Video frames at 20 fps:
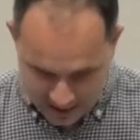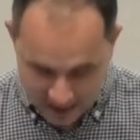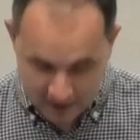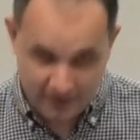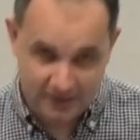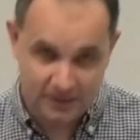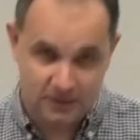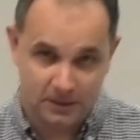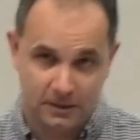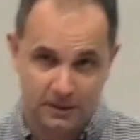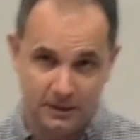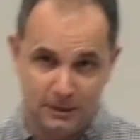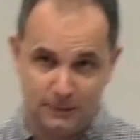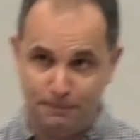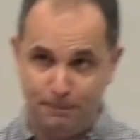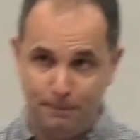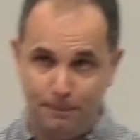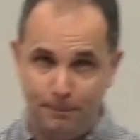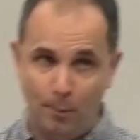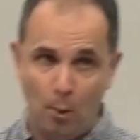10, this
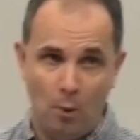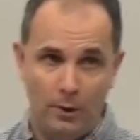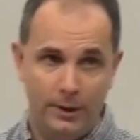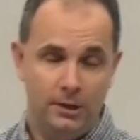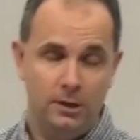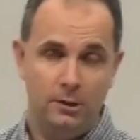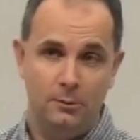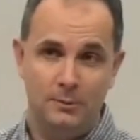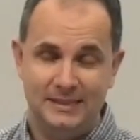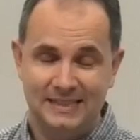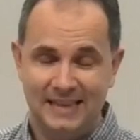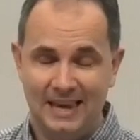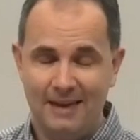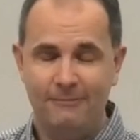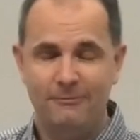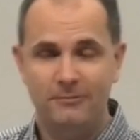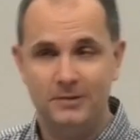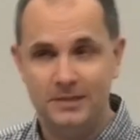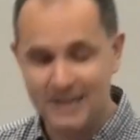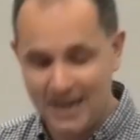boy who was
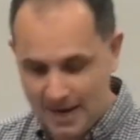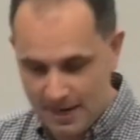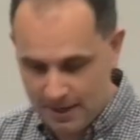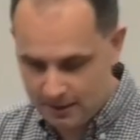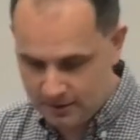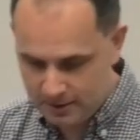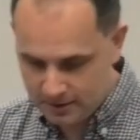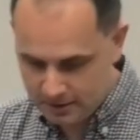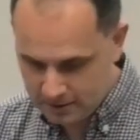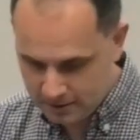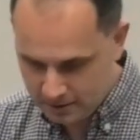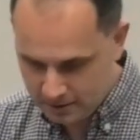left for dead